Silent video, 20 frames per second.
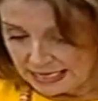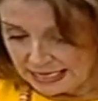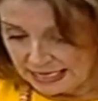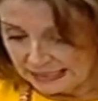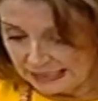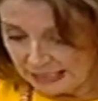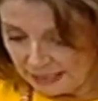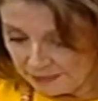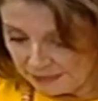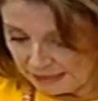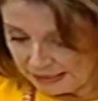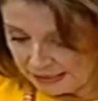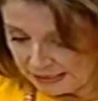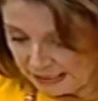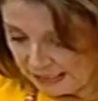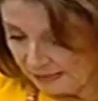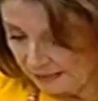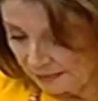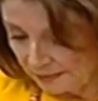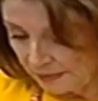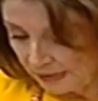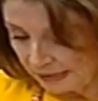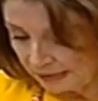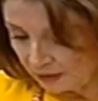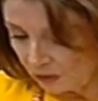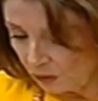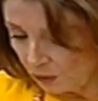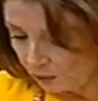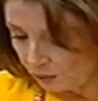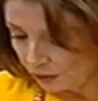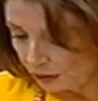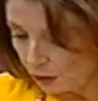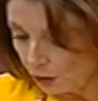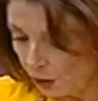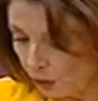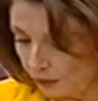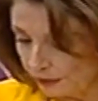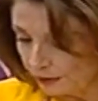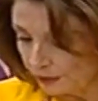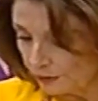And let me end by
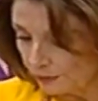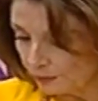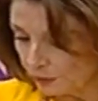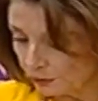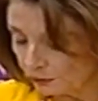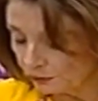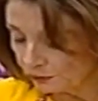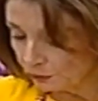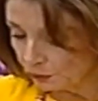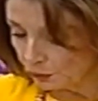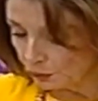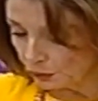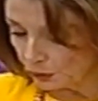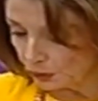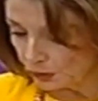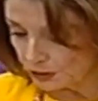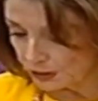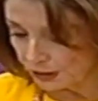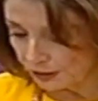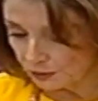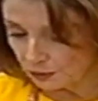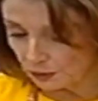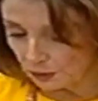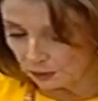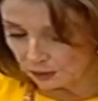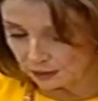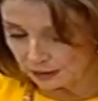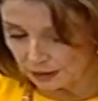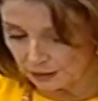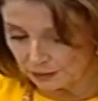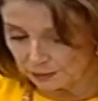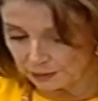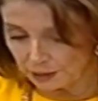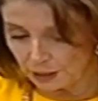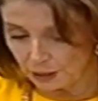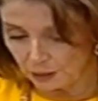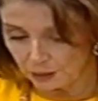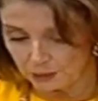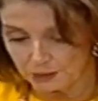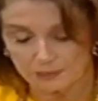recalling the beautiful words he wrote in a
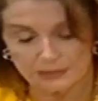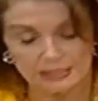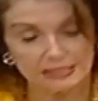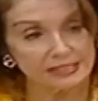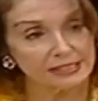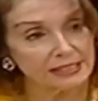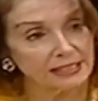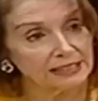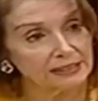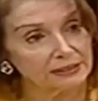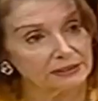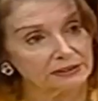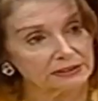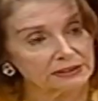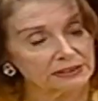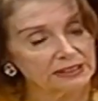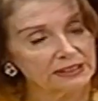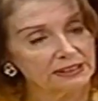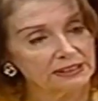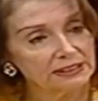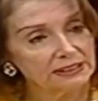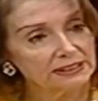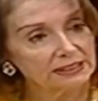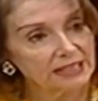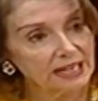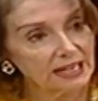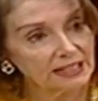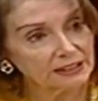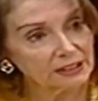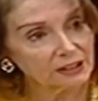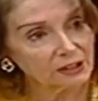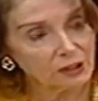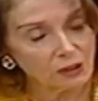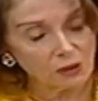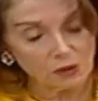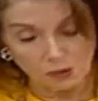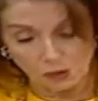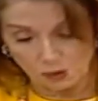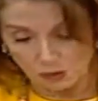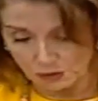poem entitled Ghana
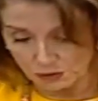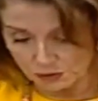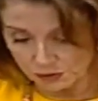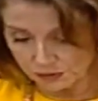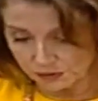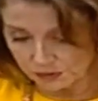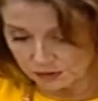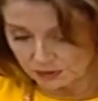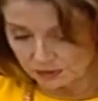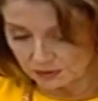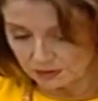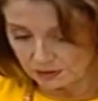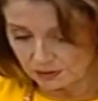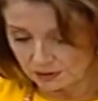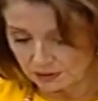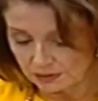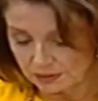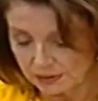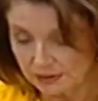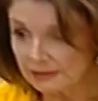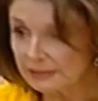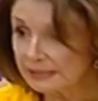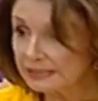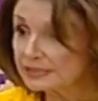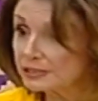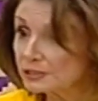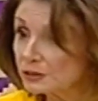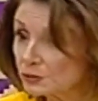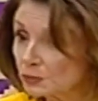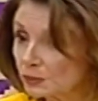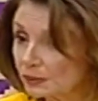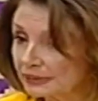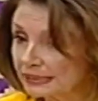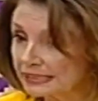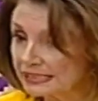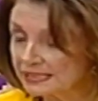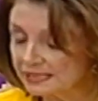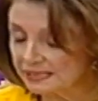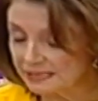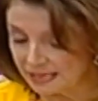Calls. This is what
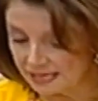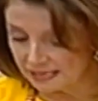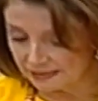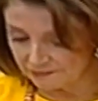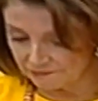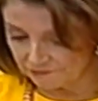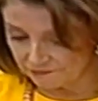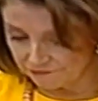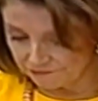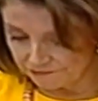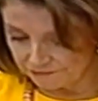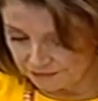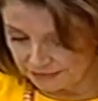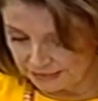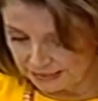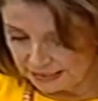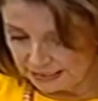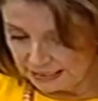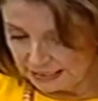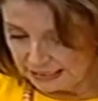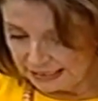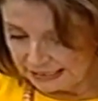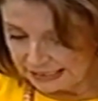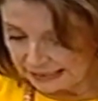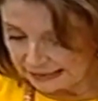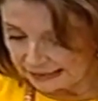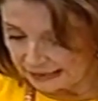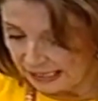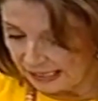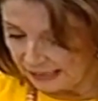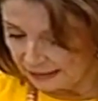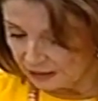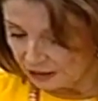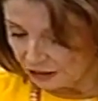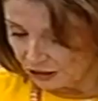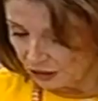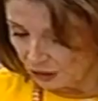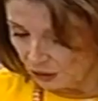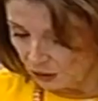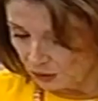he said. Yet Ghana
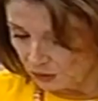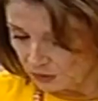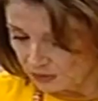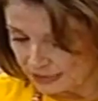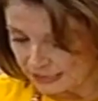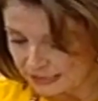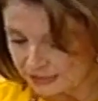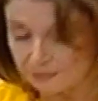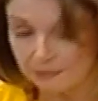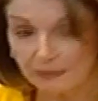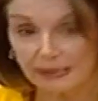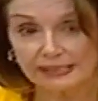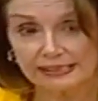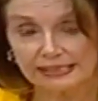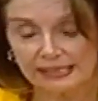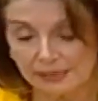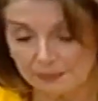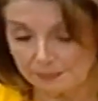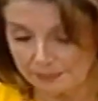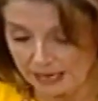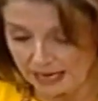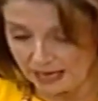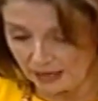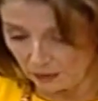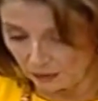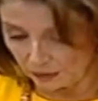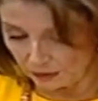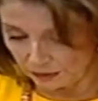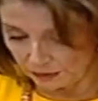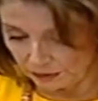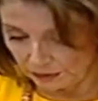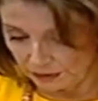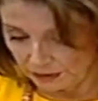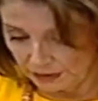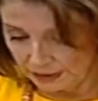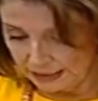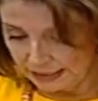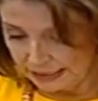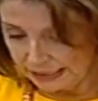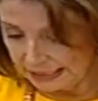shows its might and power
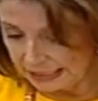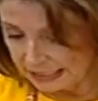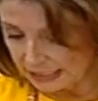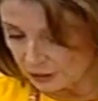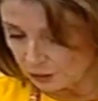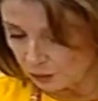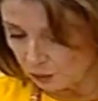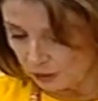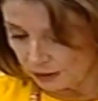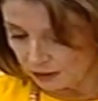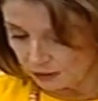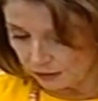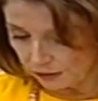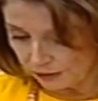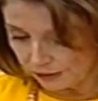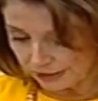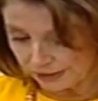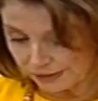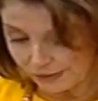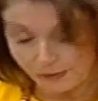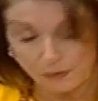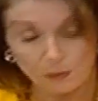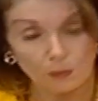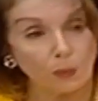in its wondrous